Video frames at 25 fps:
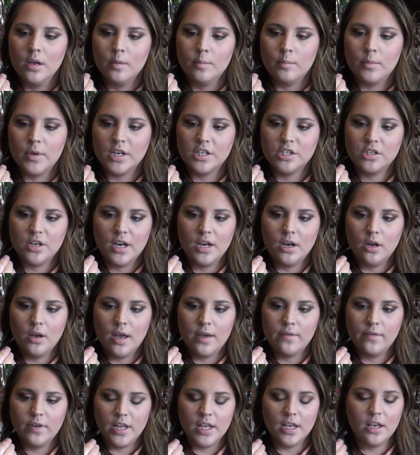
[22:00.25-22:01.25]
Make sure I don't
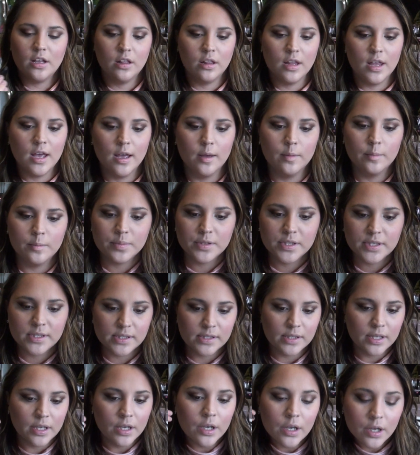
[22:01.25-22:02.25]
have any
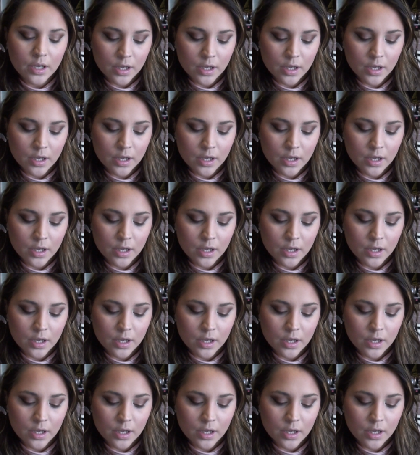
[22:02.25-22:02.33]
clumps.